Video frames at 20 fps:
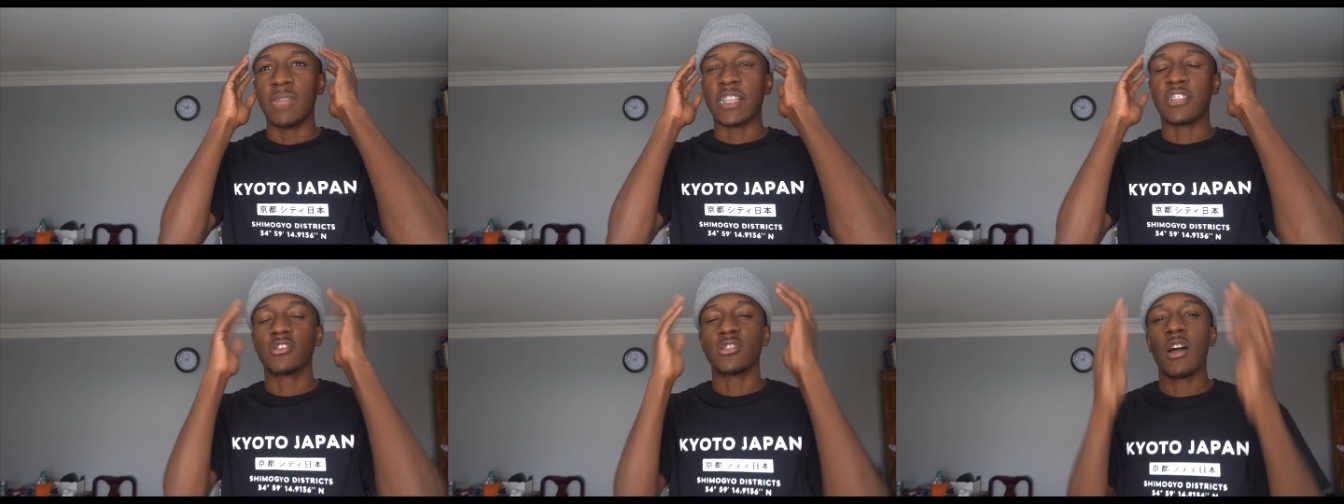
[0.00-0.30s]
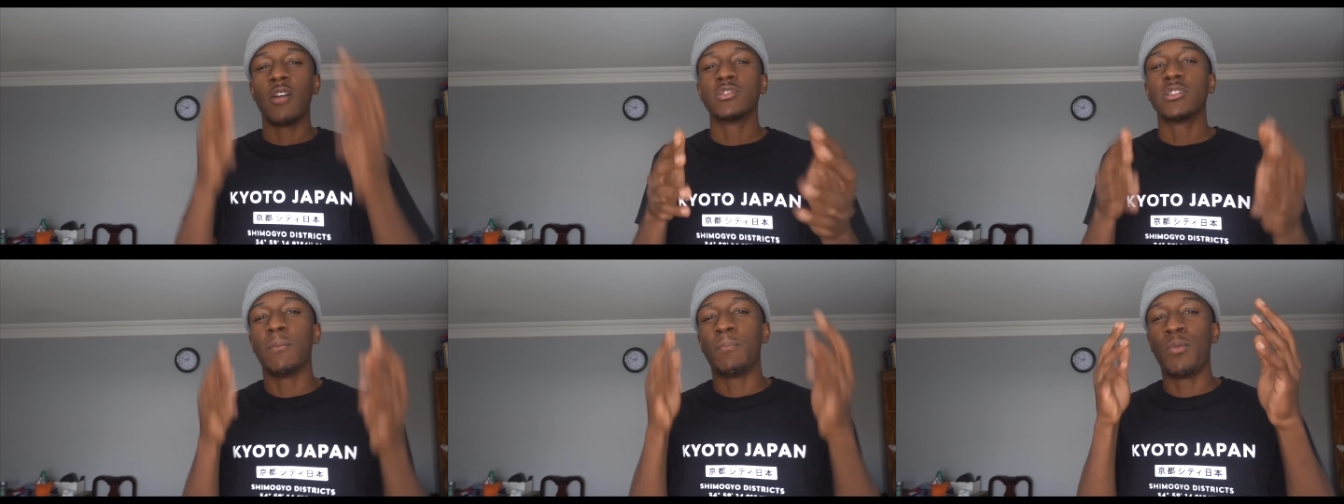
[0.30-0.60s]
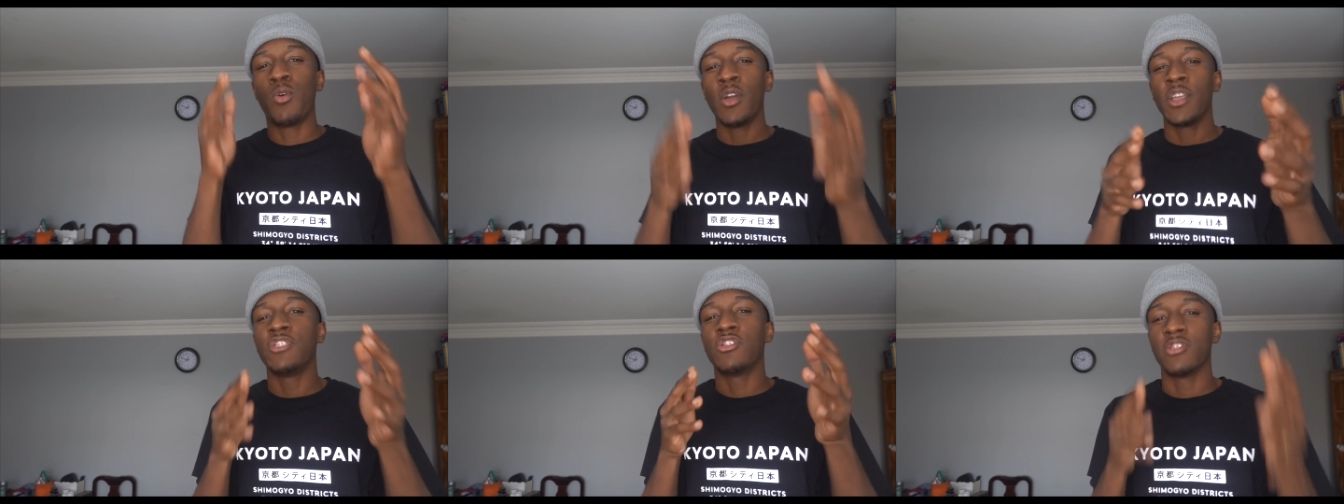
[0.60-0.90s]
Like, it's always a
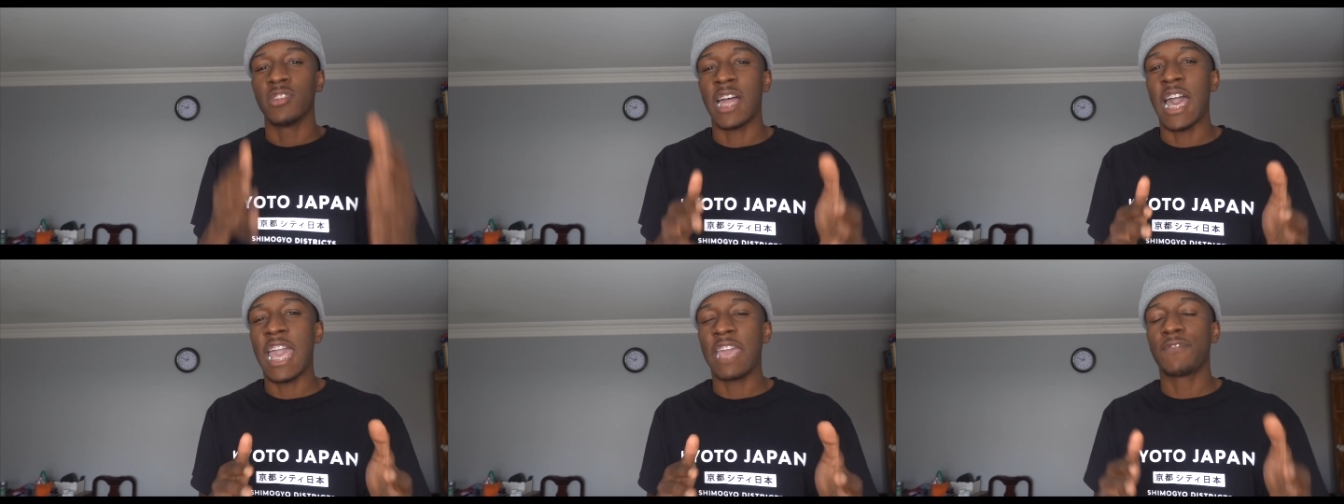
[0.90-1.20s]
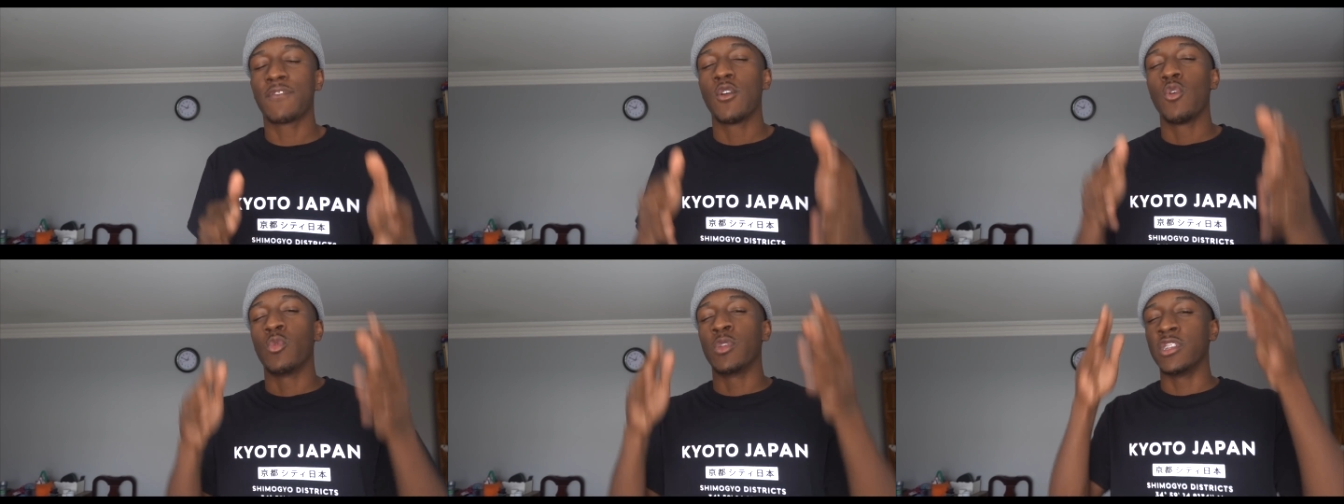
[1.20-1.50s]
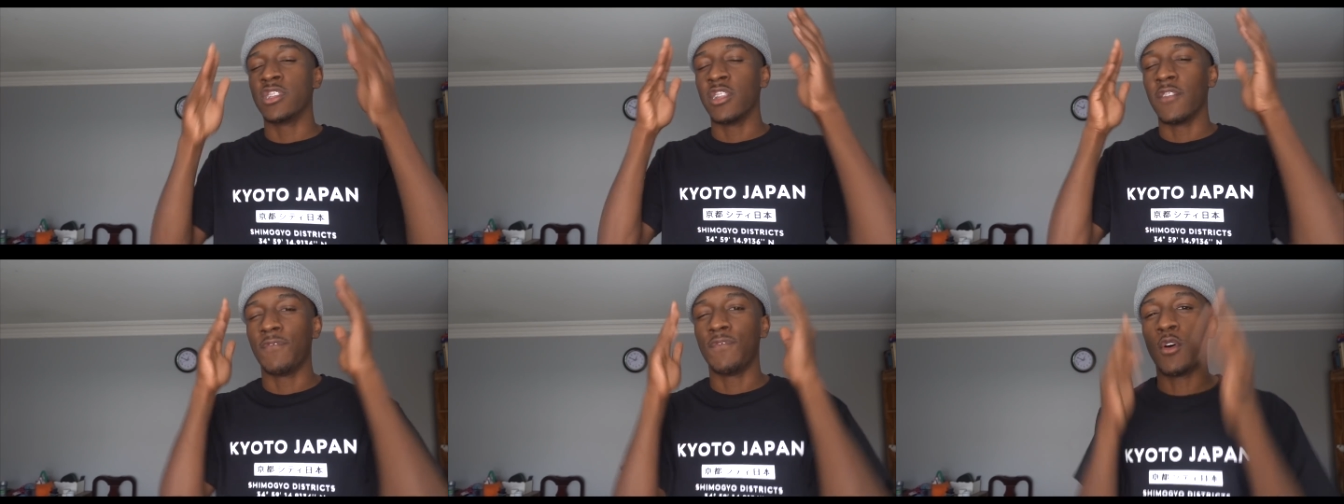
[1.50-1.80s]
point in your life
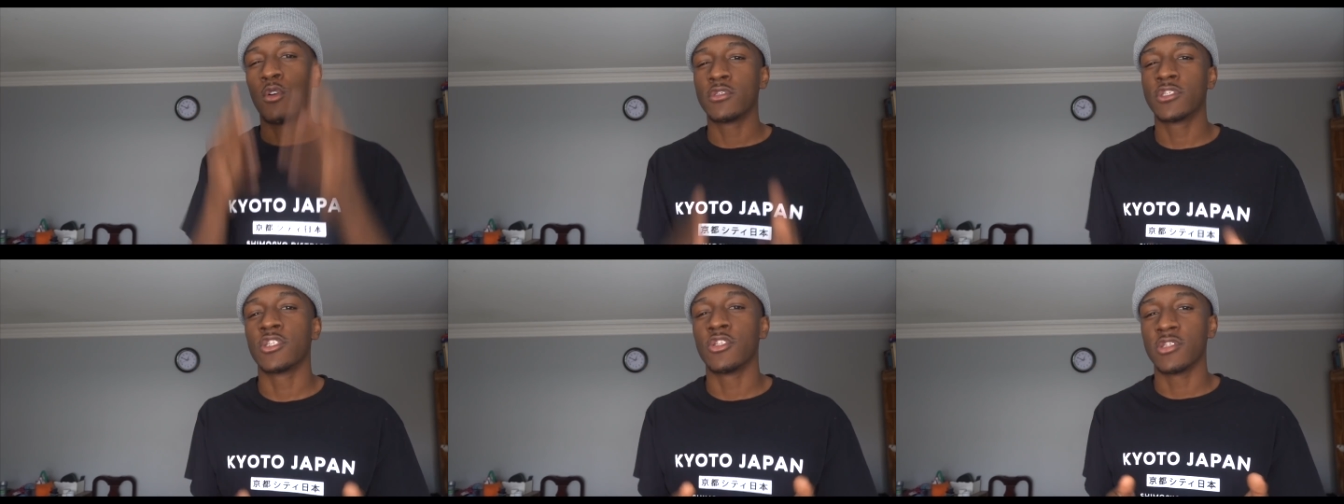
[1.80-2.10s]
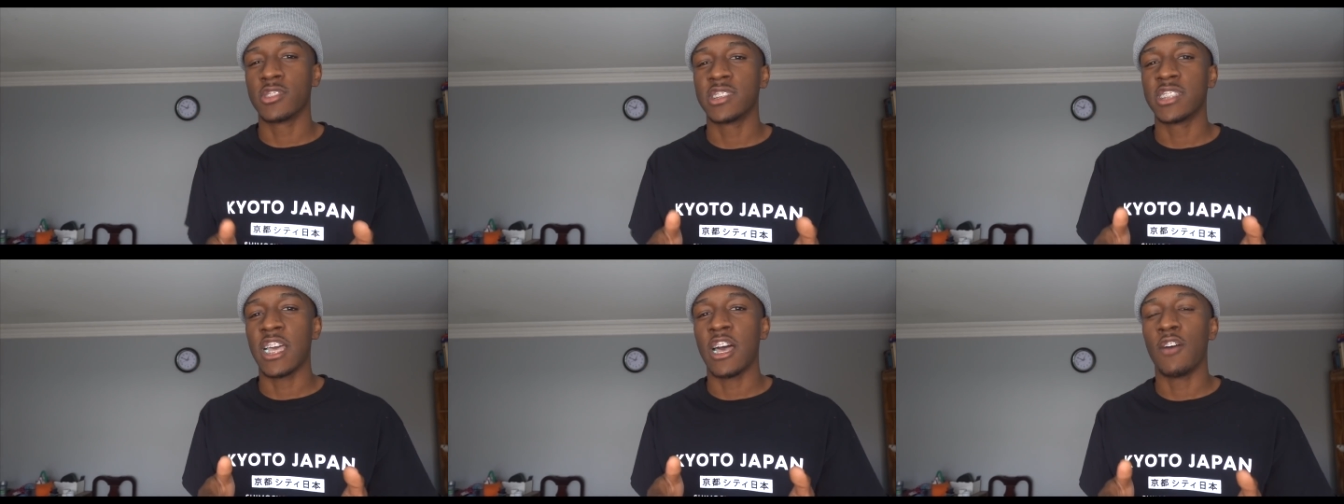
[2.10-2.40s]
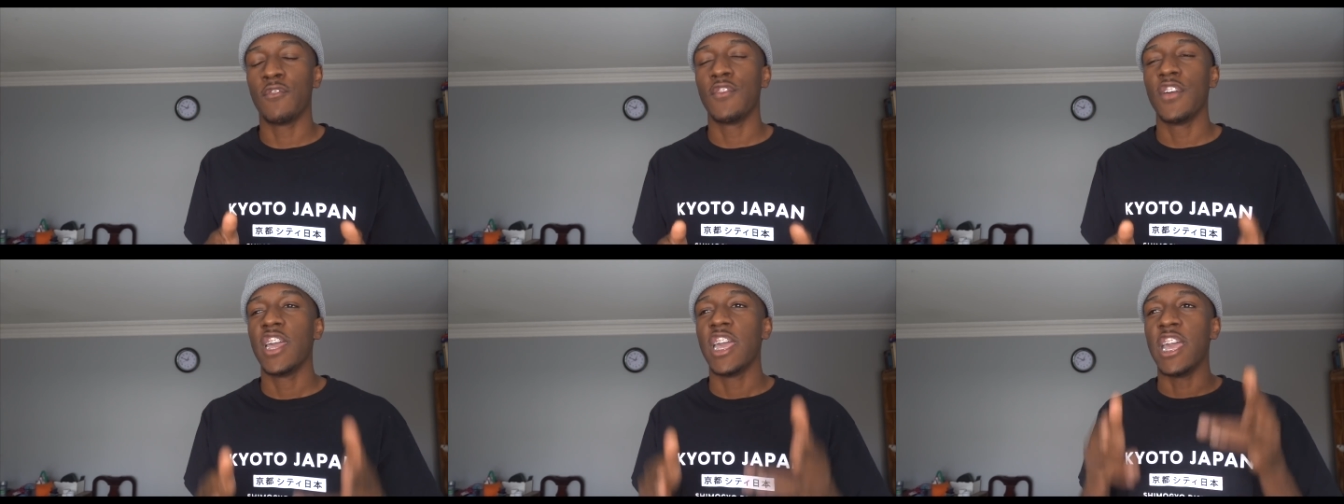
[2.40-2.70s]
when you need to focus on
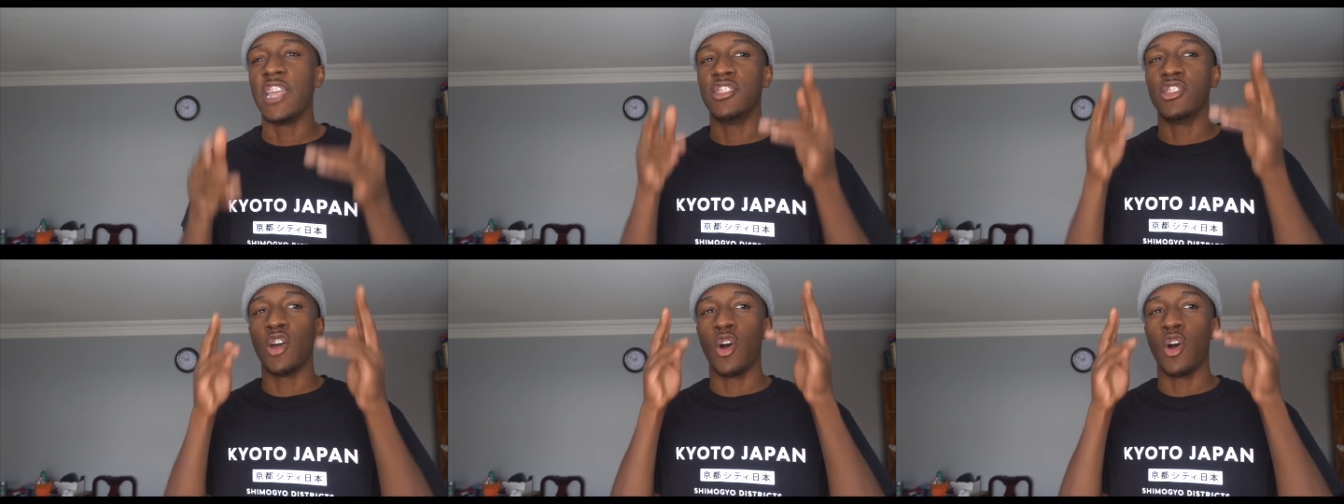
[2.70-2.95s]
yourself and